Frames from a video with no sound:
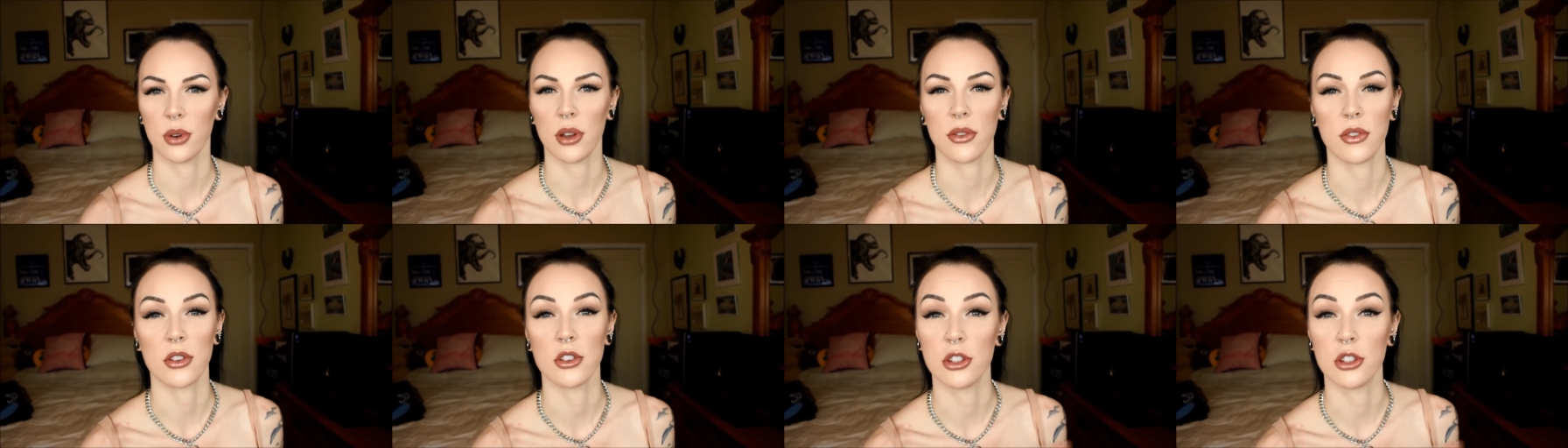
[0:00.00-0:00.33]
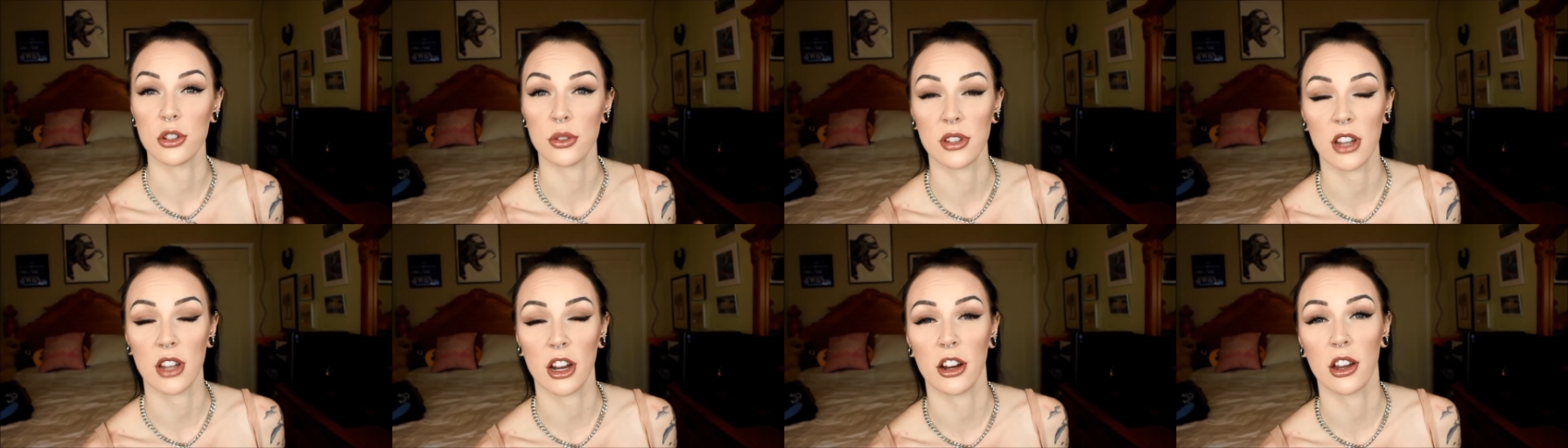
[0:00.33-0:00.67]
if you
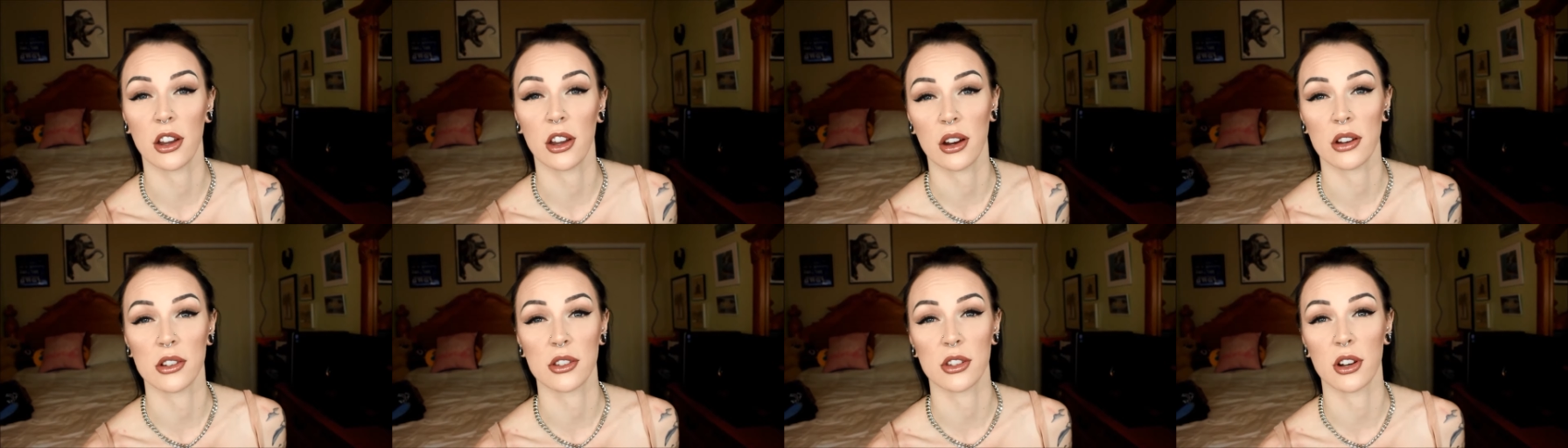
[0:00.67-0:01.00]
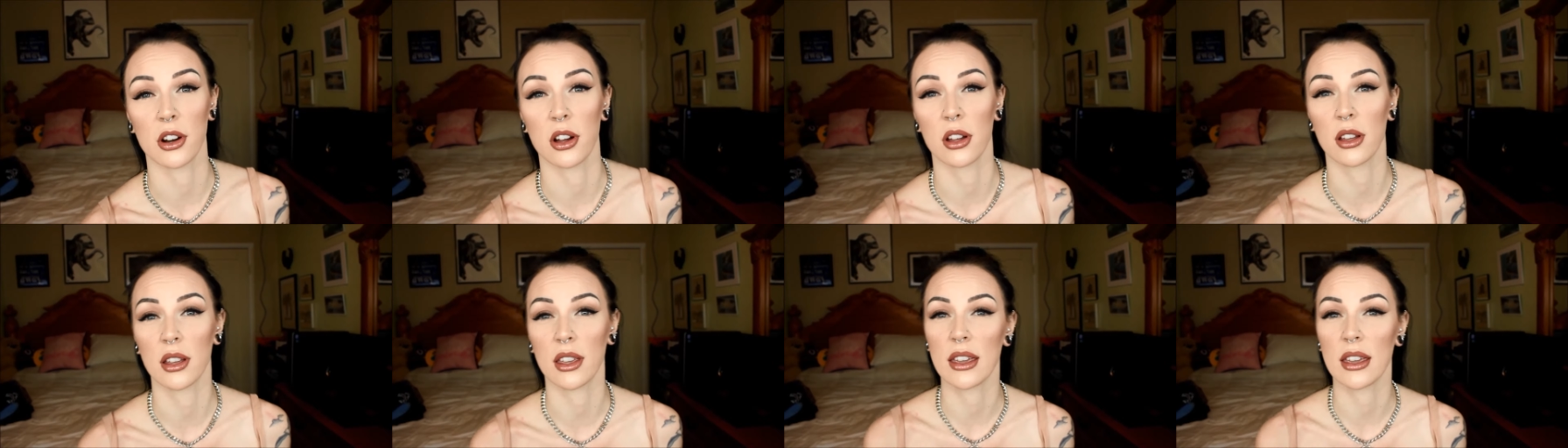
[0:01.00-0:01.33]
do tear your ears at
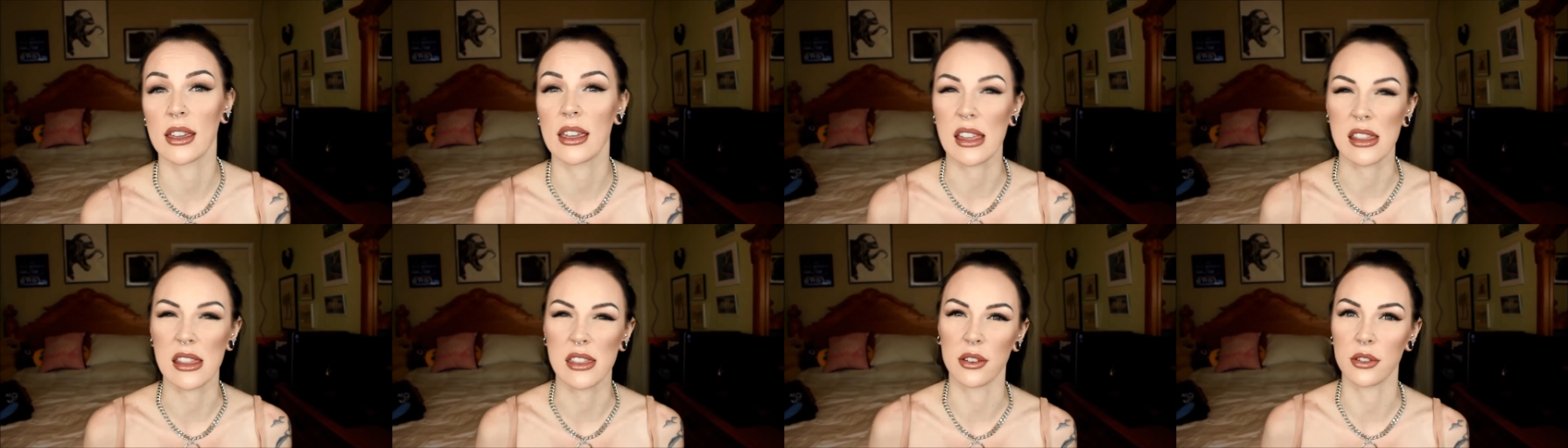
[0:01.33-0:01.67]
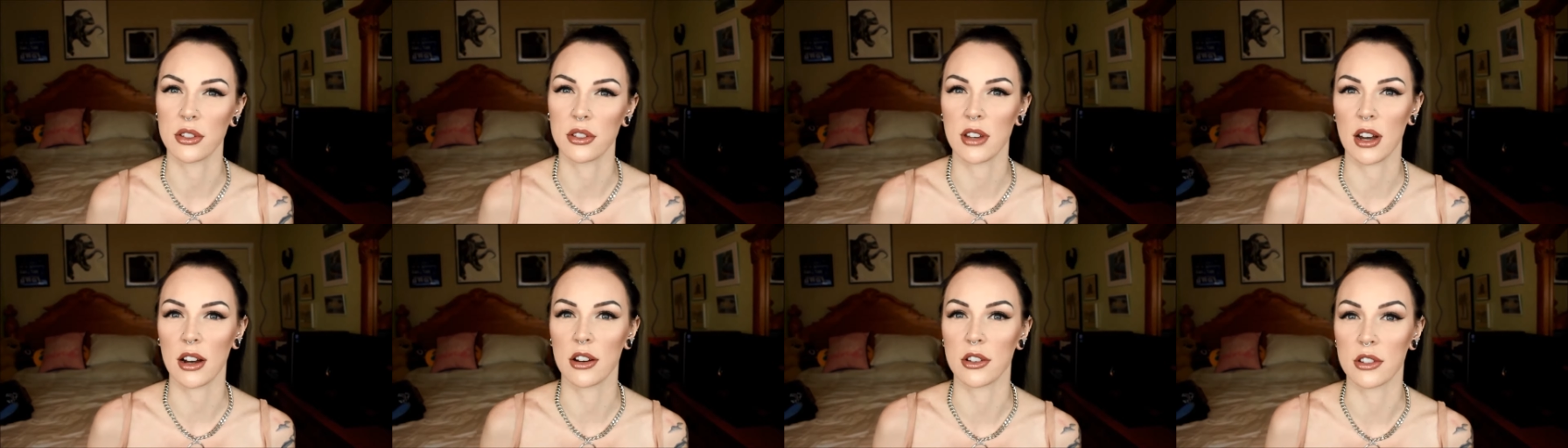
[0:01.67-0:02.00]
all, it could get in
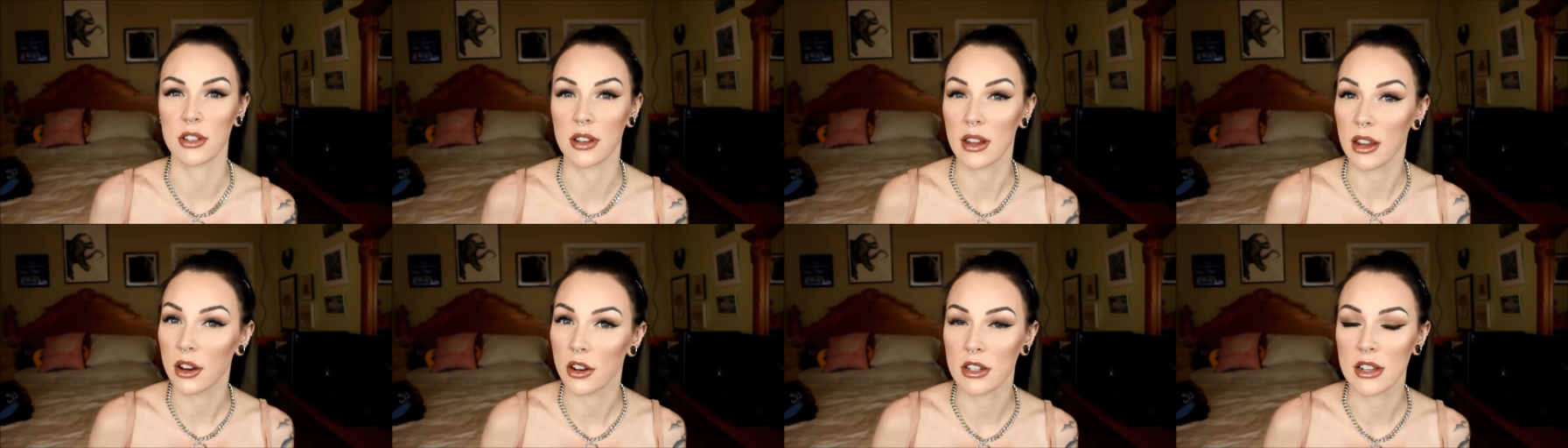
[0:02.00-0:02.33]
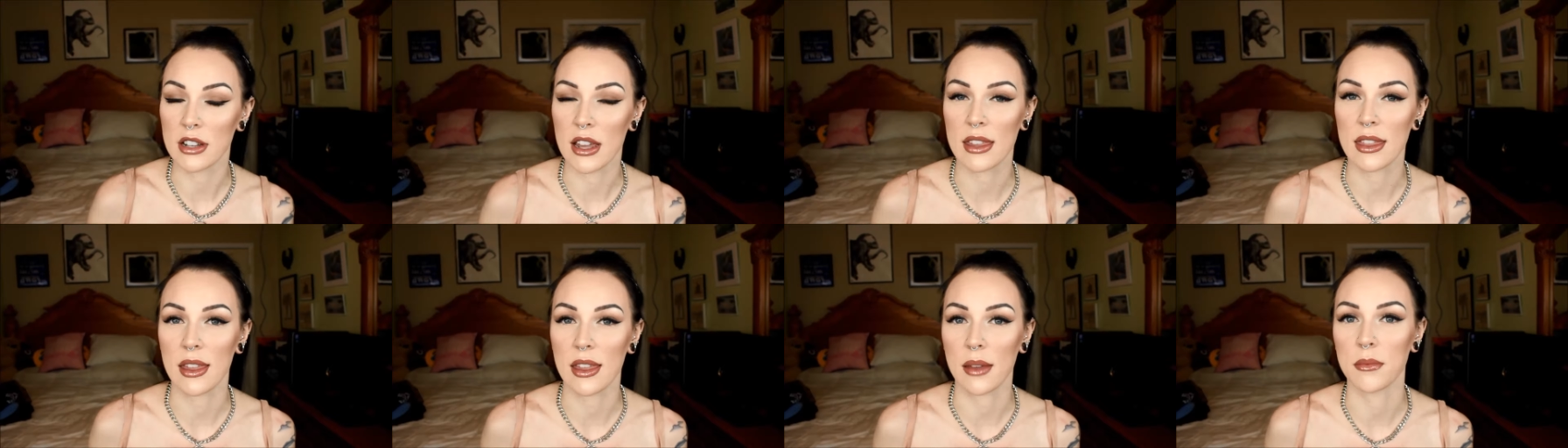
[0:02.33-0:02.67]
those tears and
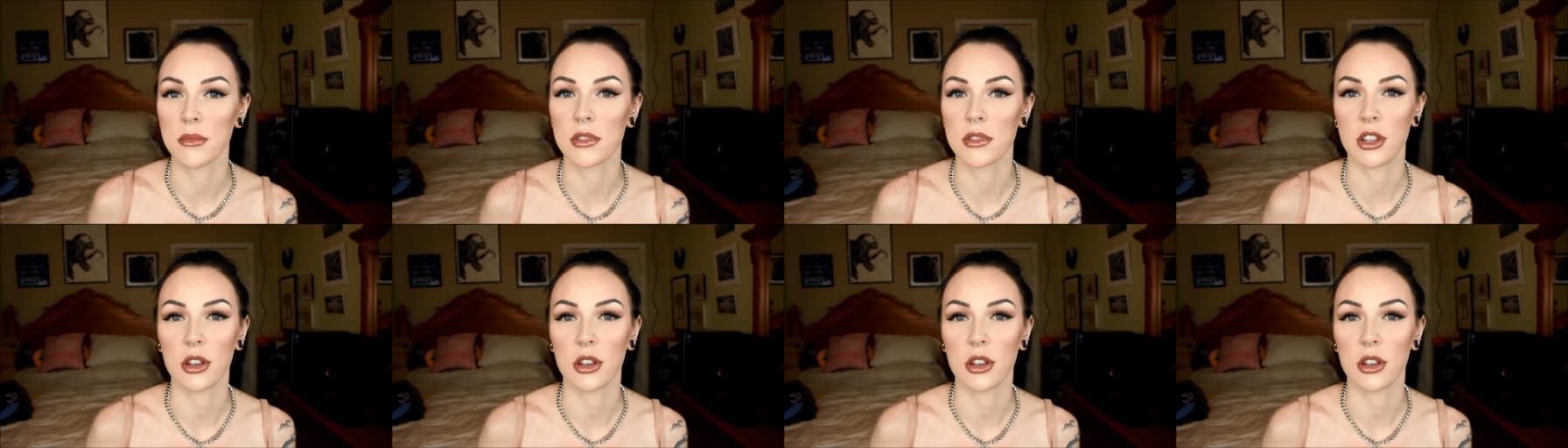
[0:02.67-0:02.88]
irritate them.